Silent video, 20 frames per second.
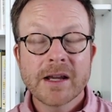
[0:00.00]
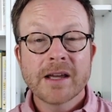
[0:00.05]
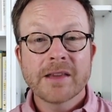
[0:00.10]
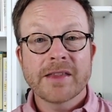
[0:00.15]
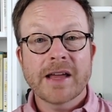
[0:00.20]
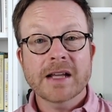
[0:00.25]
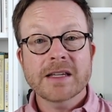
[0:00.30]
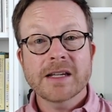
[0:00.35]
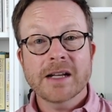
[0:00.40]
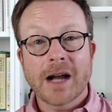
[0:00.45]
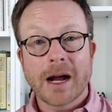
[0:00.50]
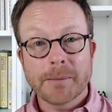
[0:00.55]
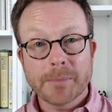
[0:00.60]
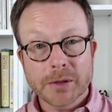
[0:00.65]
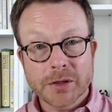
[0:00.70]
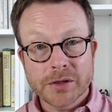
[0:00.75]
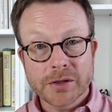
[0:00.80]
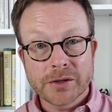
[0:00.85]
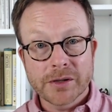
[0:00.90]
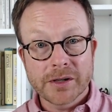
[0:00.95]
That's an
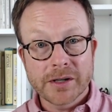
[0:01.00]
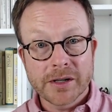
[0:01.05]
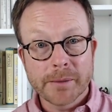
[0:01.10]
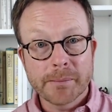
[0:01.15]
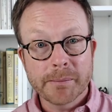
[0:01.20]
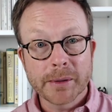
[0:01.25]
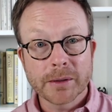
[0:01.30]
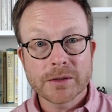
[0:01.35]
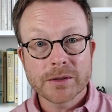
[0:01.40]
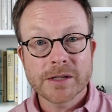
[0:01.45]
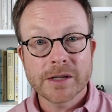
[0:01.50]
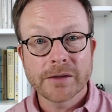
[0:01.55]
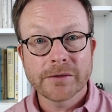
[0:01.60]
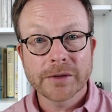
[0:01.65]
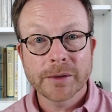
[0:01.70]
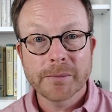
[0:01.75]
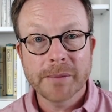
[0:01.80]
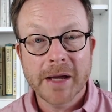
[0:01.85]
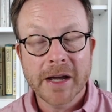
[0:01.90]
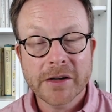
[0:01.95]
opportunity to build
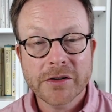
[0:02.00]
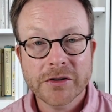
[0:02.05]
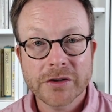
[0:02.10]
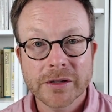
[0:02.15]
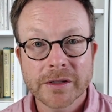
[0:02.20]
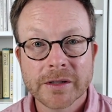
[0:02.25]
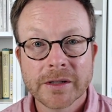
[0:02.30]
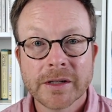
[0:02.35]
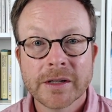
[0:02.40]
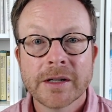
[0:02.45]
self-compassion.